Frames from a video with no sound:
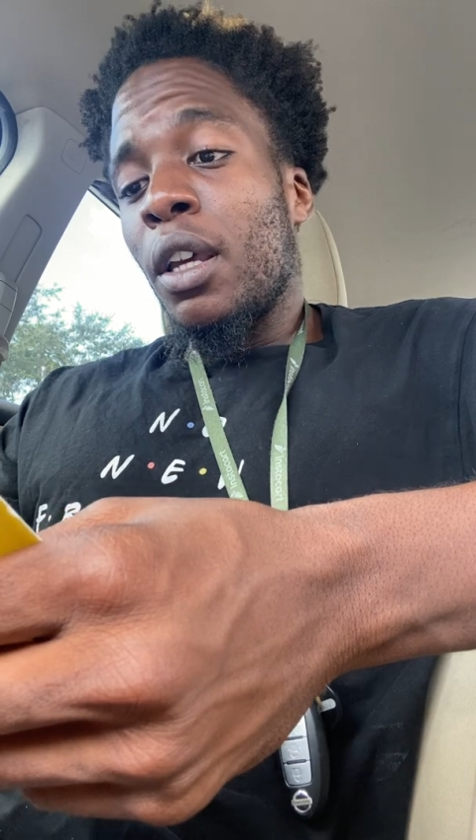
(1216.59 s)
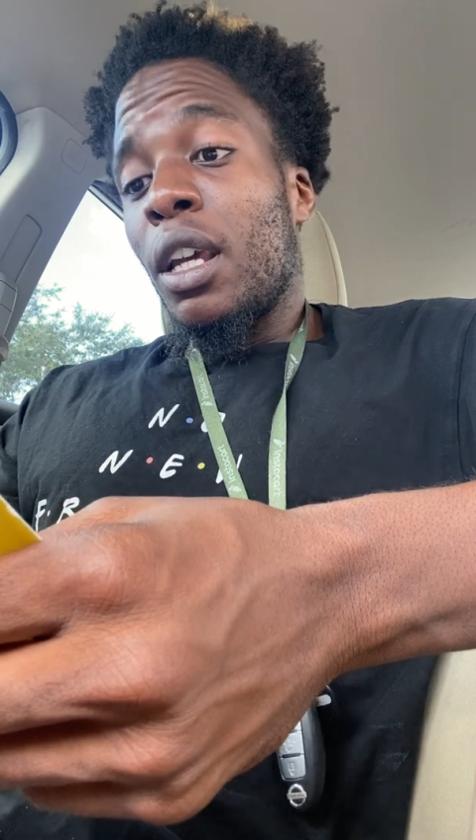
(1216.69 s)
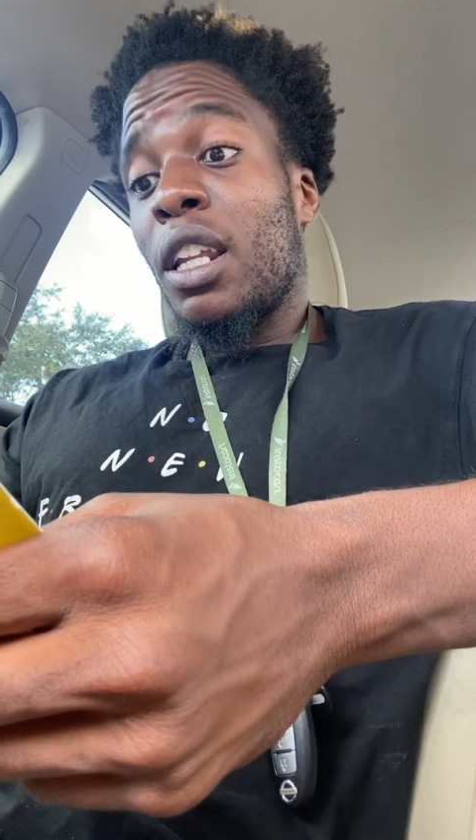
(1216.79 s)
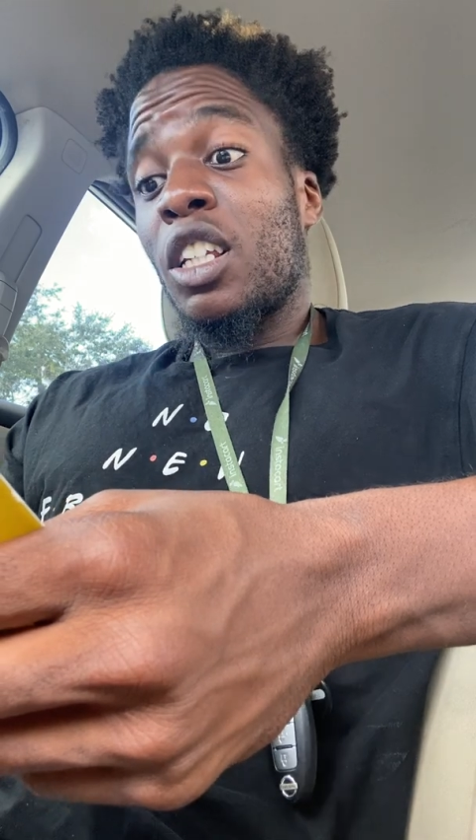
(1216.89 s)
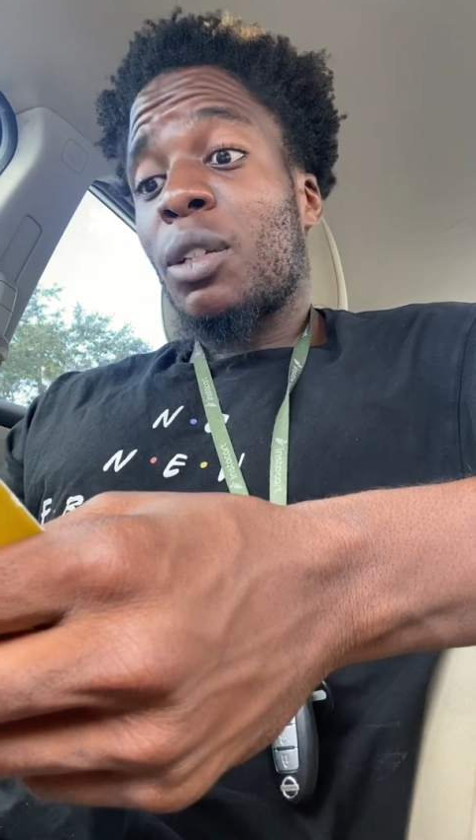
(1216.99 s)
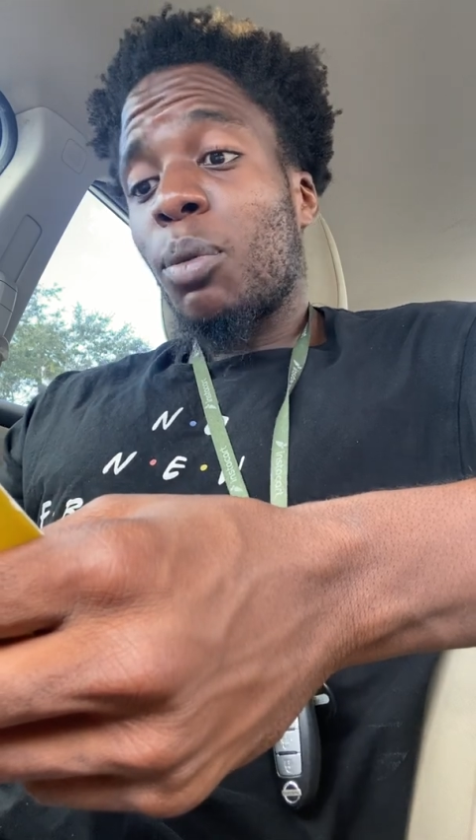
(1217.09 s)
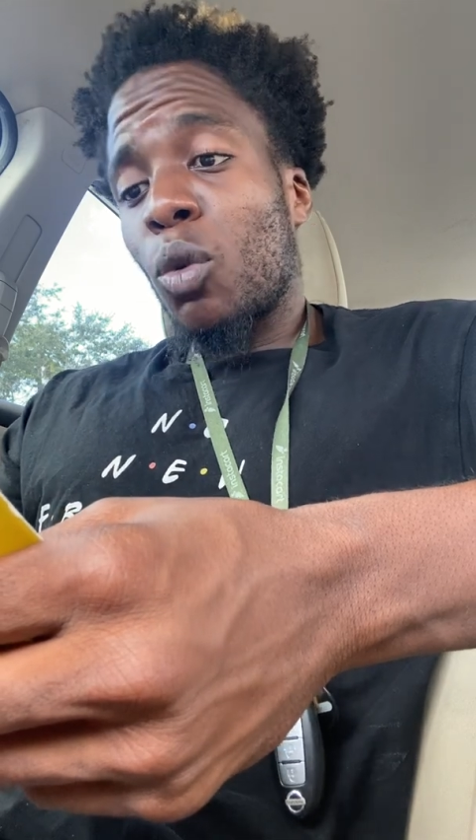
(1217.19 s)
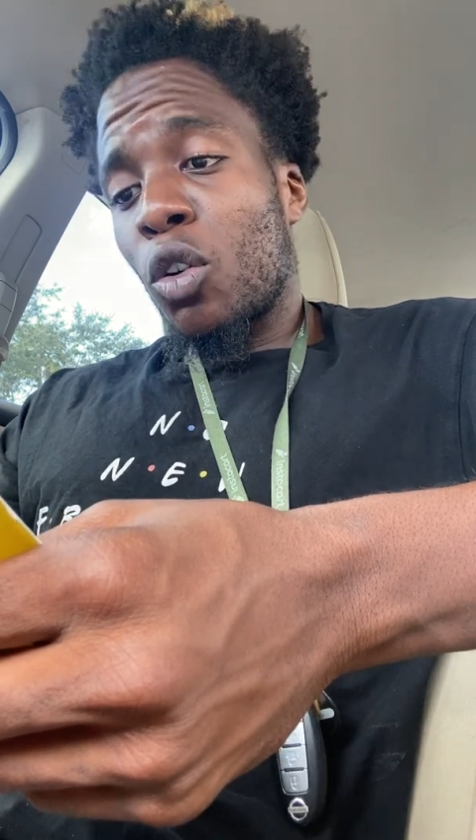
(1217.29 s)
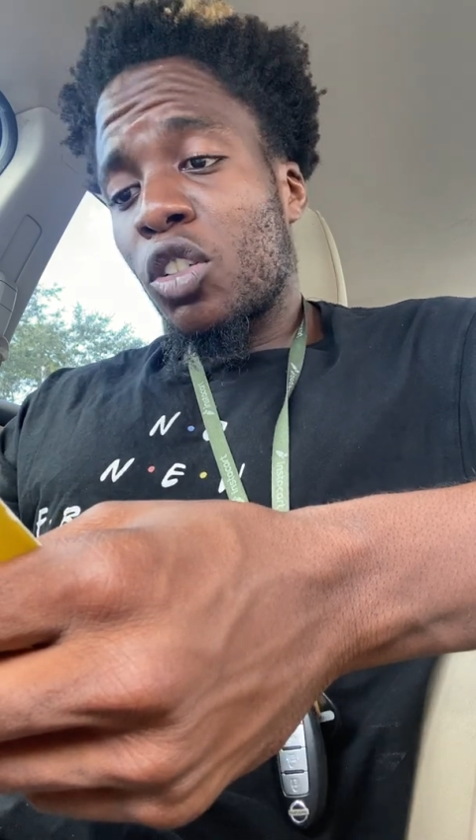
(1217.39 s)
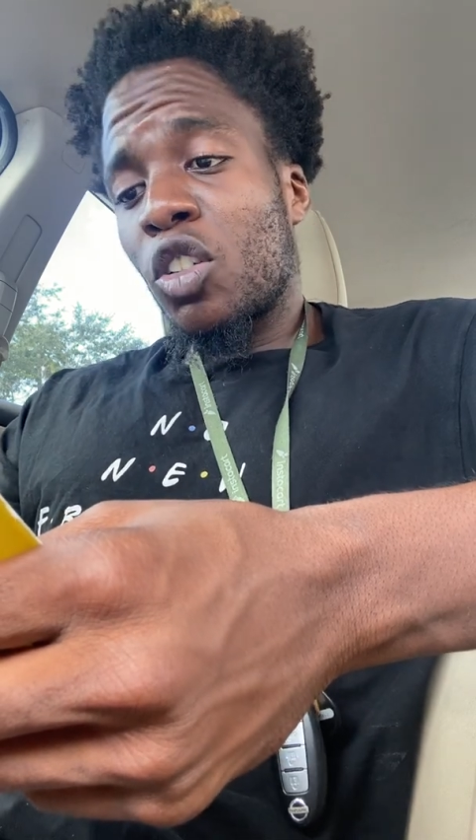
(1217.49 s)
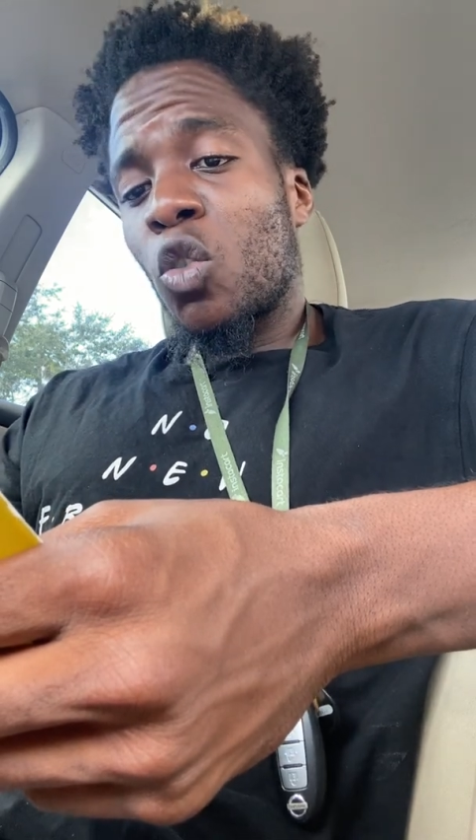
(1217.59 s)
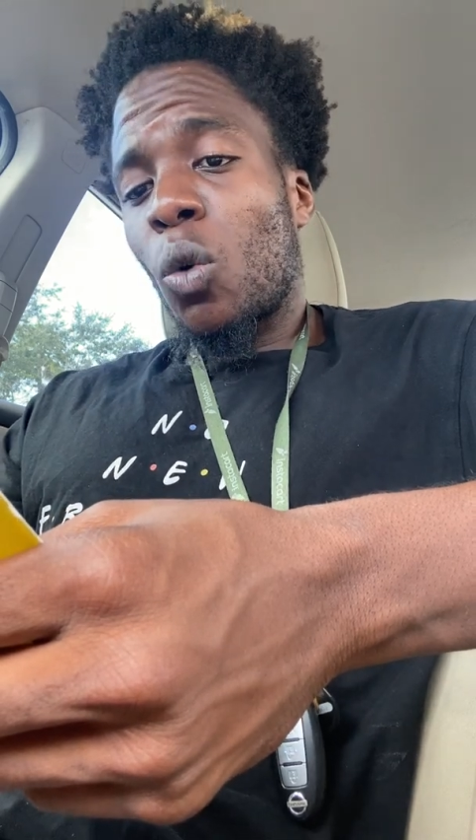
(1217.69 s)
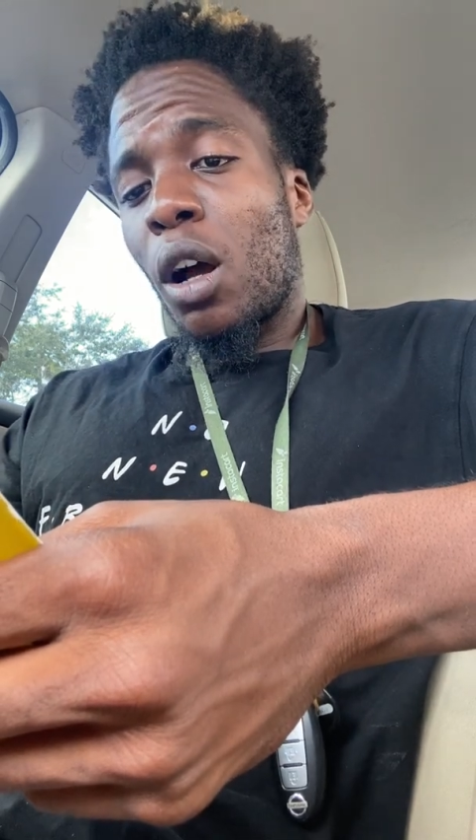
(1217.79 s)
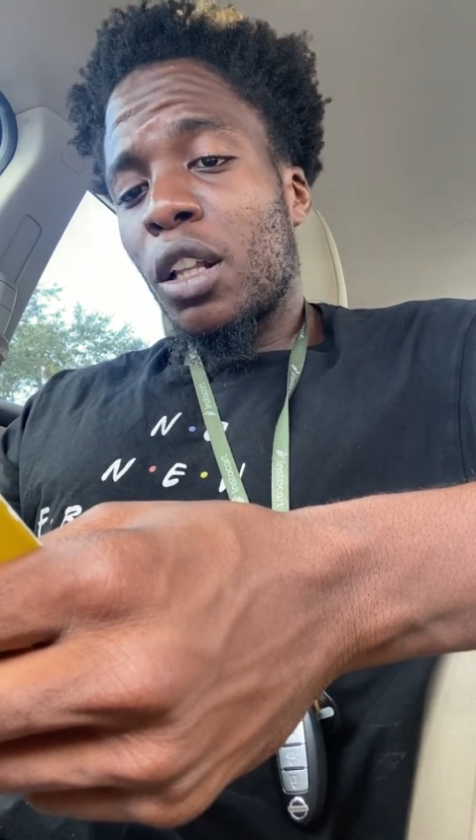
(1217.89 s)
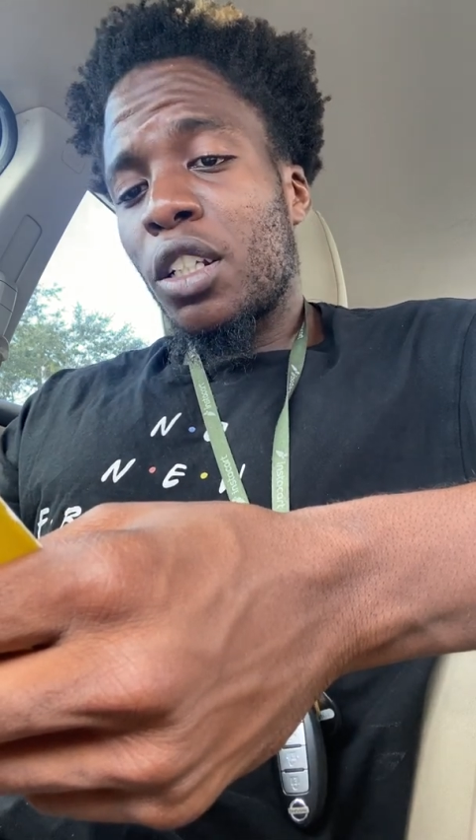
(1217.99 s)
It explores the
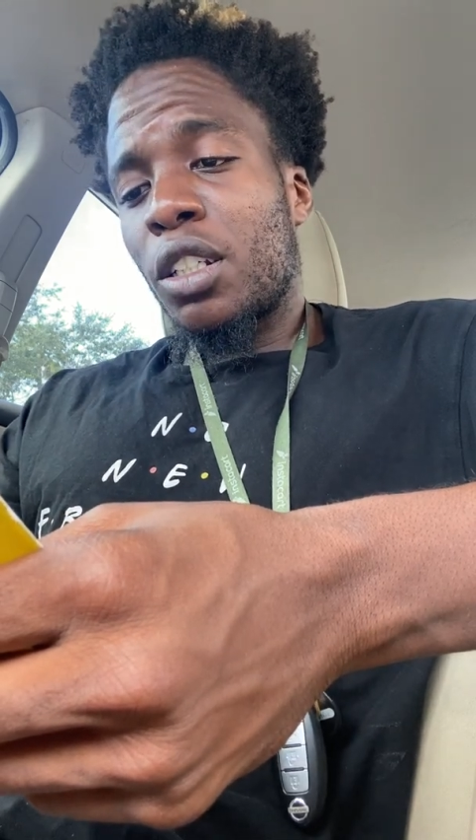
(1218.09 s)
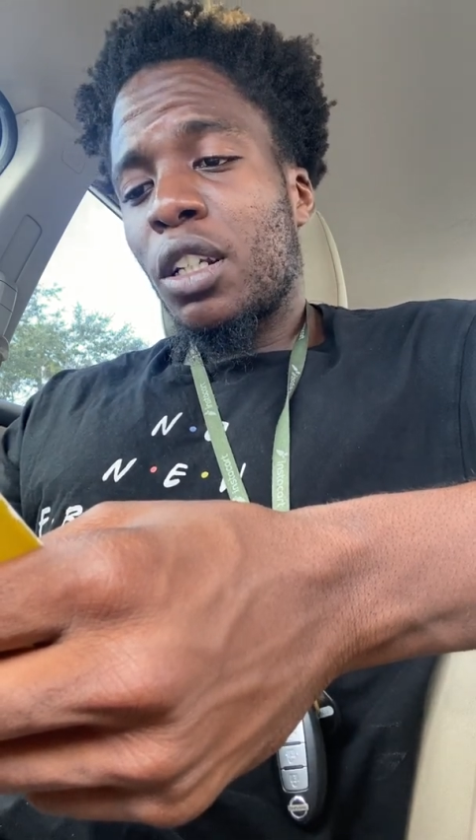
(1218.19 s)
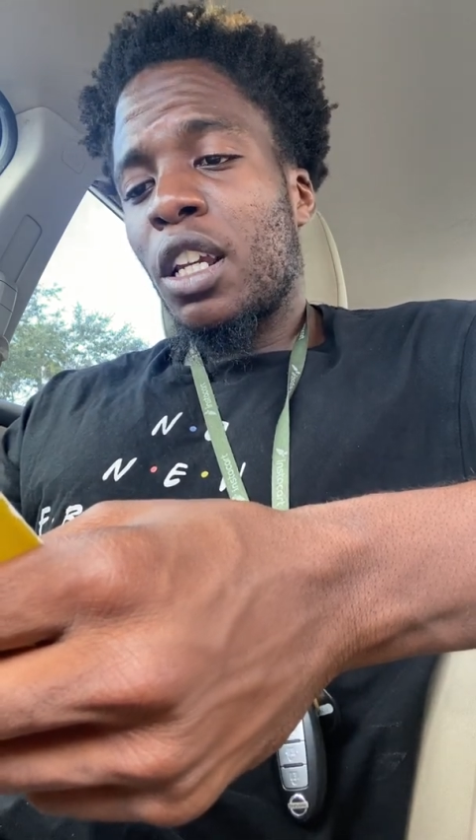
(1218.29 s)
neurology.